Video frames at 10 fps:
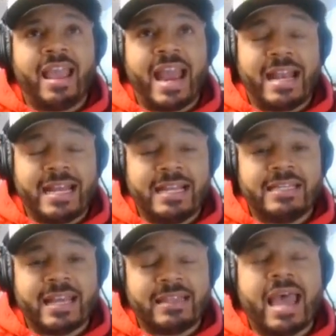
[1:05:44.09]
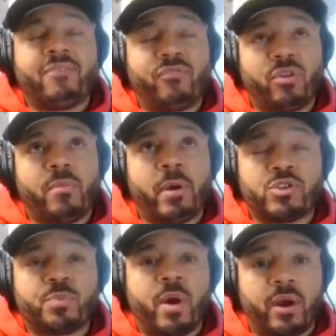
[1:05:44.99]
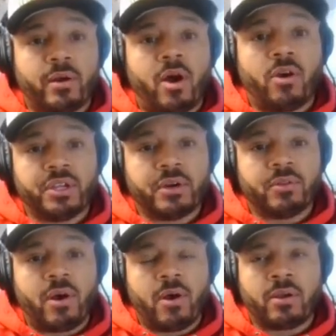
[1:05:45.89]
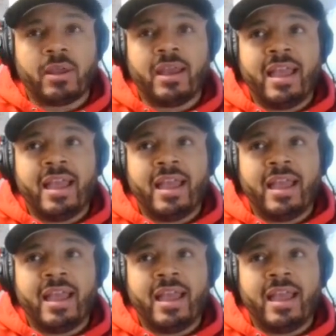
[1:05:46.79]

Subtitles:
And he did that for the most part all year long.